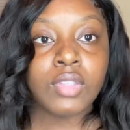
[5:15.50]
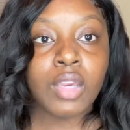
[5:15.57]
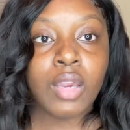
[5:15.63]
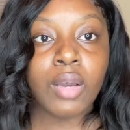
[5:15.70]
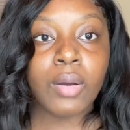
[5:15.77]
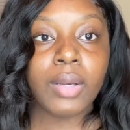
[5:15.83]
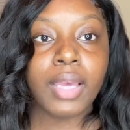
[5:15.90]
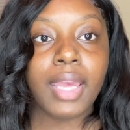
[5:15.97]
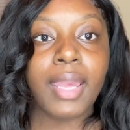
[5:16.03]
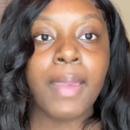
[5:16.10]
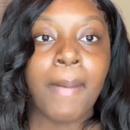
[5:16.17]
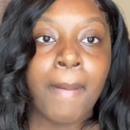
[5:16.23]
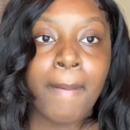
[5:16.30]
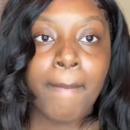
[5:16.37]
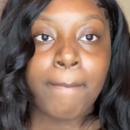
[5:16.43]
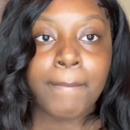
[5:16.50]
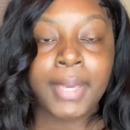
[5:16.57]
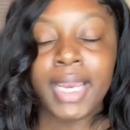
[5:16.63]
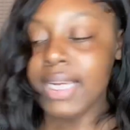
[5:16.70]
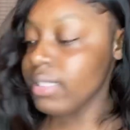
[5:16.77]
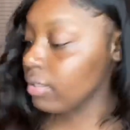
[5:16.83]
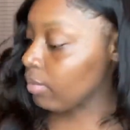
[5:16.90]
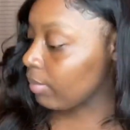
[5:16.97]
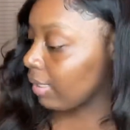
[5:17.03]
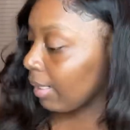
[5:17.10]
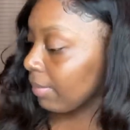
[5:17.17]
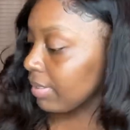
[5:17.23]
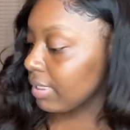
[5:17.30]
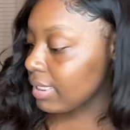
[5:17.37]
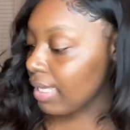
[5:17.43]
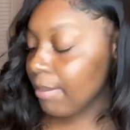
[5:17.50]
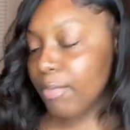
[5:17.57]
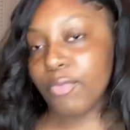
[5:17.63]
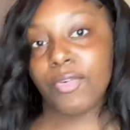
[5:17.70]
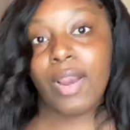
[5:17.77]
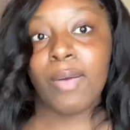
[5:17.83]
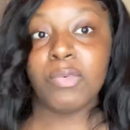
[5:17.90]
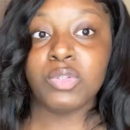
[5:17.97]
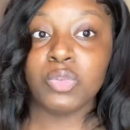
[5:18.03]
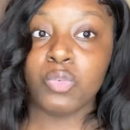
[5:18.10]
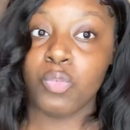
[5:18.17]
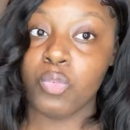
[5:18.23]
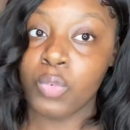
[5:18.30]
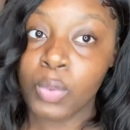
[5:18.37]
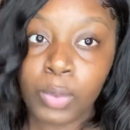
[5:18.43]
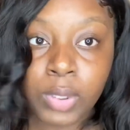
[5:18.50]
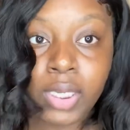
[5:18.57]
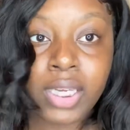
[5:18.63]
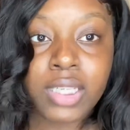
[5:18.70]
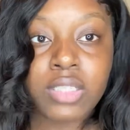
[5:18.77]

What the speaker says: Okay, back to what I was saying before I was rudely